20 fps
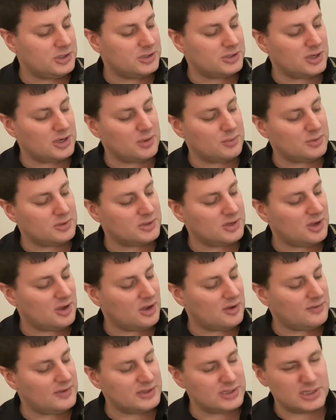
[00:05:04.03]
is going to
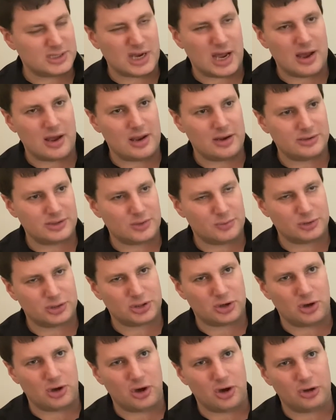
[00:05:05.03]
resolve as what you
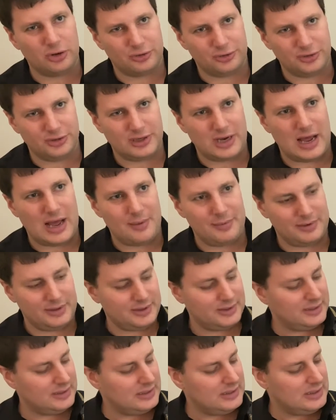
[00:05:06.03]
call altered
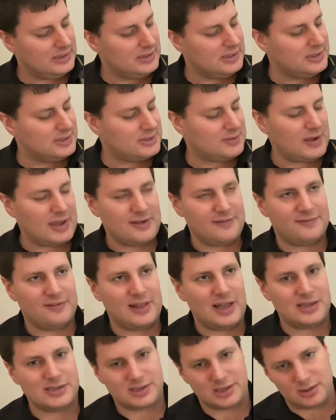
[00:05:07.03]
dominant. So A
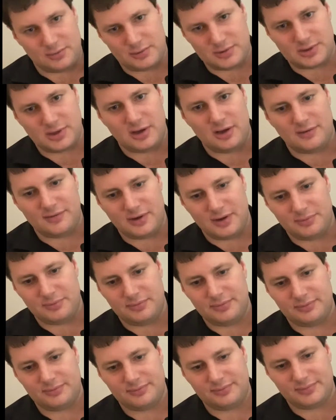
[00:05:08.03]
flat's going to resolve up
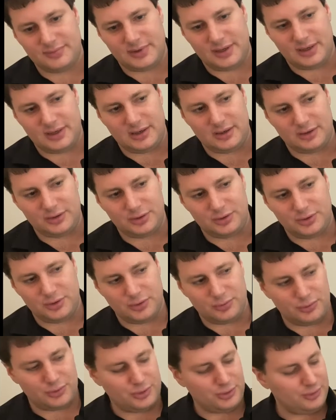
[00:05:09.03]
to the
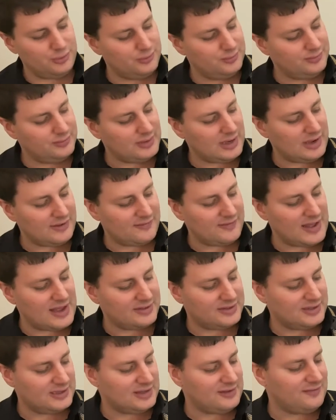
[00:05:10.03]
root, A flat
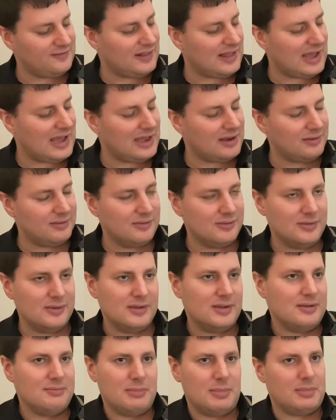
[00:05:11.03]
to D flat,
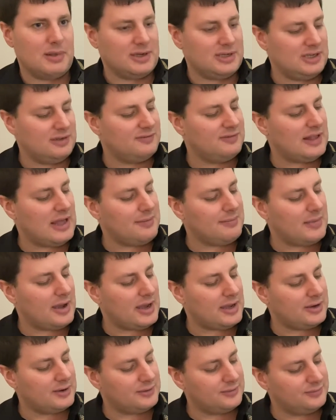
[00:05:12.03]
by D flat
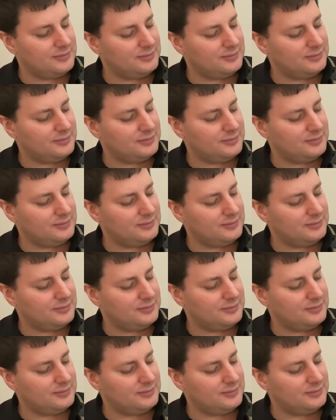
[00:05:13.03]
minor,